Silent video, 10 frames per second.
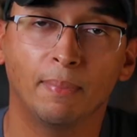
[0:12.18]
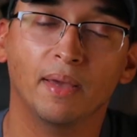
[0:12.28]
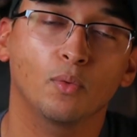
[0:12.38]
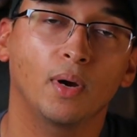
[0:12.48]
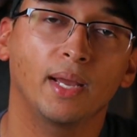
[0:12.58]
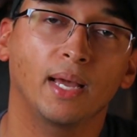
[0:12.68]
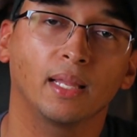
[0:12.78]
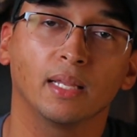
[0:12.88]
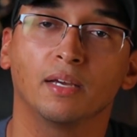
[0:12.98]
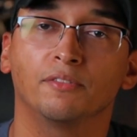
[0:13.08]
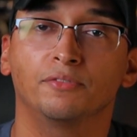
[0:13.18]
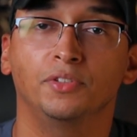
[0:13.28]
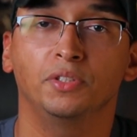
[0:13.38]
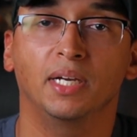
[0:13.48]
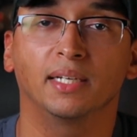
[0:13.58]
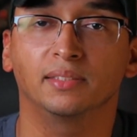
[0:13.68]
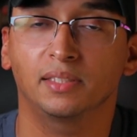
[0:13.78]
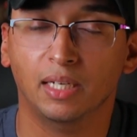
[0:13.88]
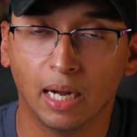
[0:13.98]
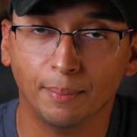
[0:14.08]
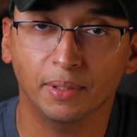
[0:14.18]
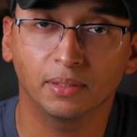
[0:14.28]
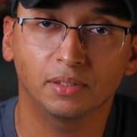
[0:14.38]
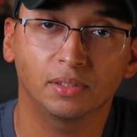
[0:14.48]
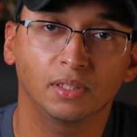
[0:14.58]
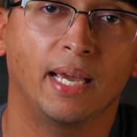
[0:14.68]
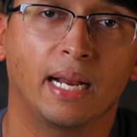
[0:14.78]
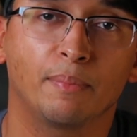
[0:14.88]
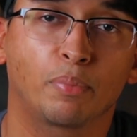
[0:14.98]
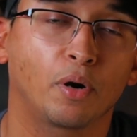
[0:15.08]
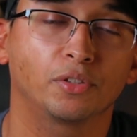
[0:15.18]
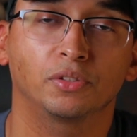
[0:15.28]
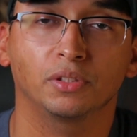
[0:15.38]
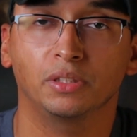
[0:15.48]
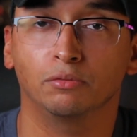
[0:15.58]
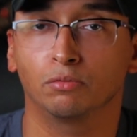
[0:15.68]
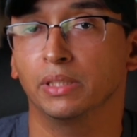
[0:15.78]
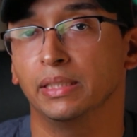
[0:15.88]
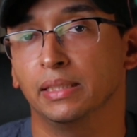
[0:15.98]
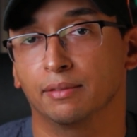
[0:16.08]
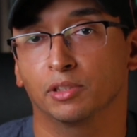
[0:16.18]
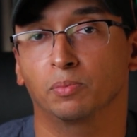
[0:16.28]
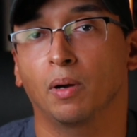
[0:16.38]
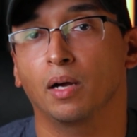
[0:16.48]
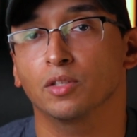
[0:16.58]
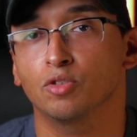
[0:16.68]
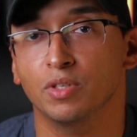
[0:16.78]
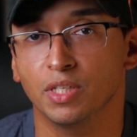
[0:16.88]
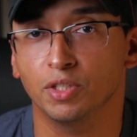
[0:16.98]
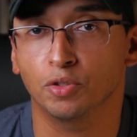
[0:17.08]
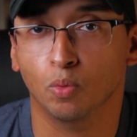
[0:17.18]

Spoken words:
By the way, I love you guys' comments and I personally read and respond to each